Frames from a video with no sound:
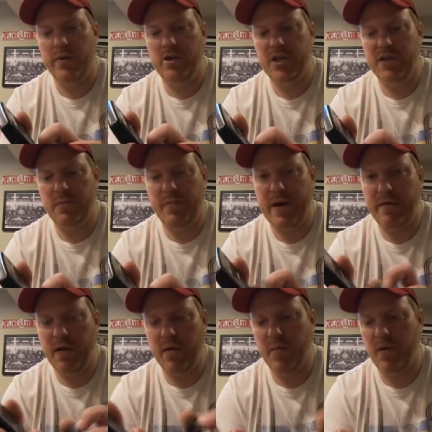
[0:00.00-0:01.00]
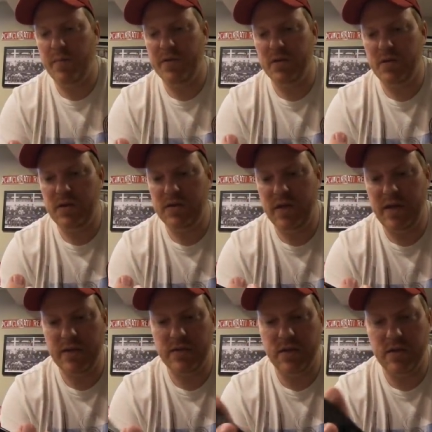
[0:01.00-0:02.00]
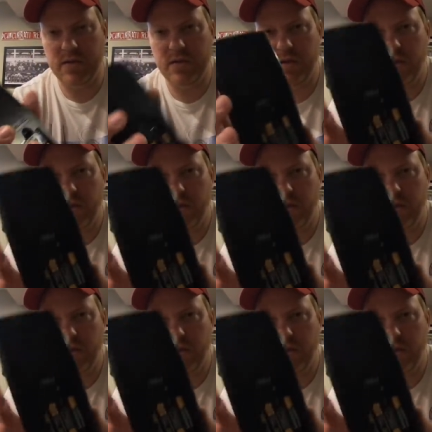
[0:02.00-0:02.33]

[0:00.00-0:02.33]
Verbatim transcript: always check the battery compartments on these things because